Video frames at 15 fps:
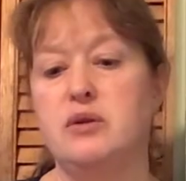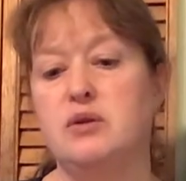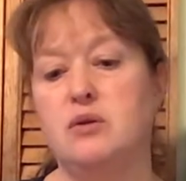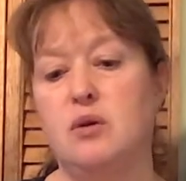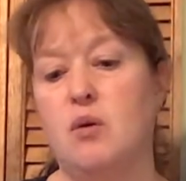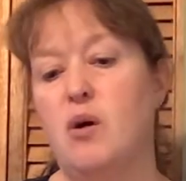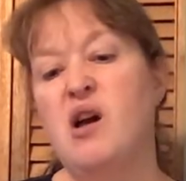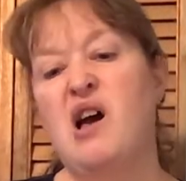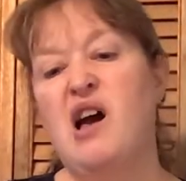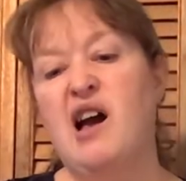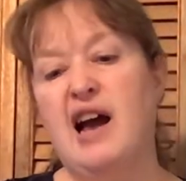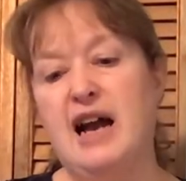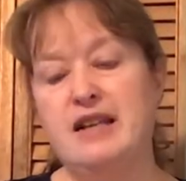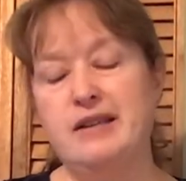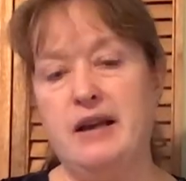So
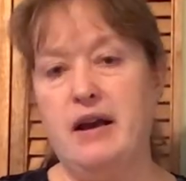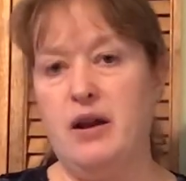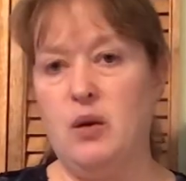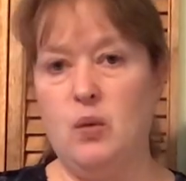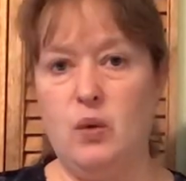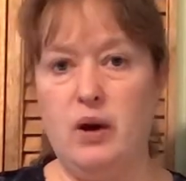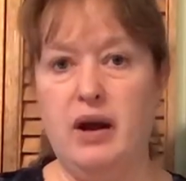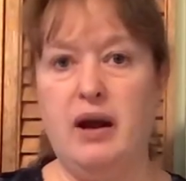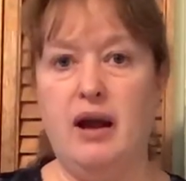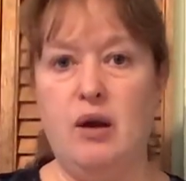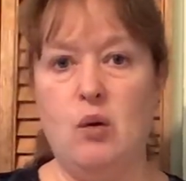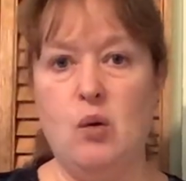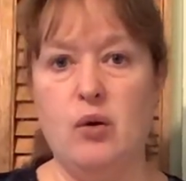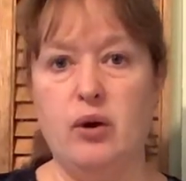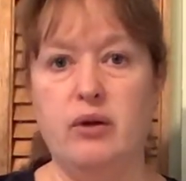that's kind of why I
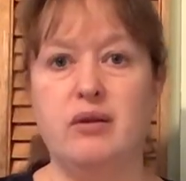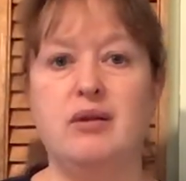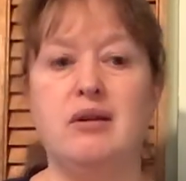ordered,